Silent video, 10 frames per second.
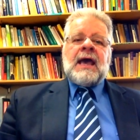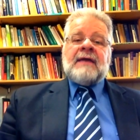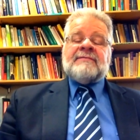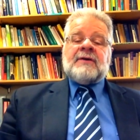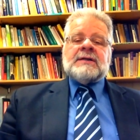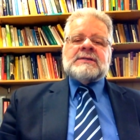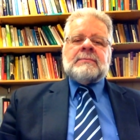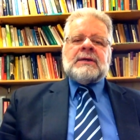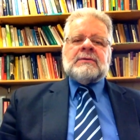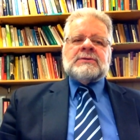and finds
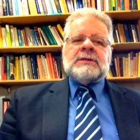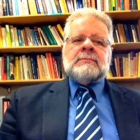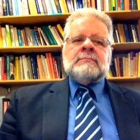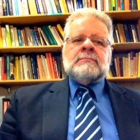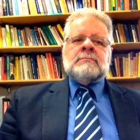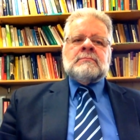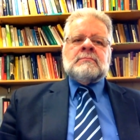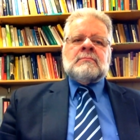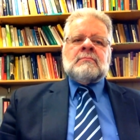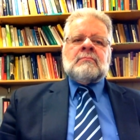him guilty.
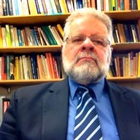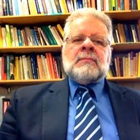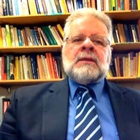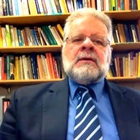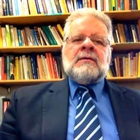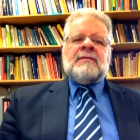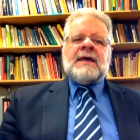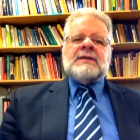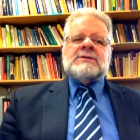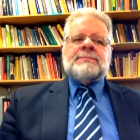
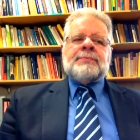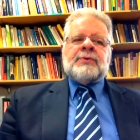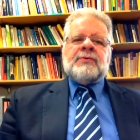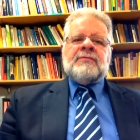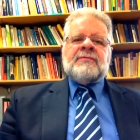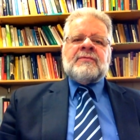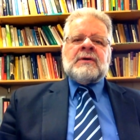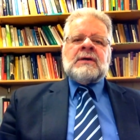That is proof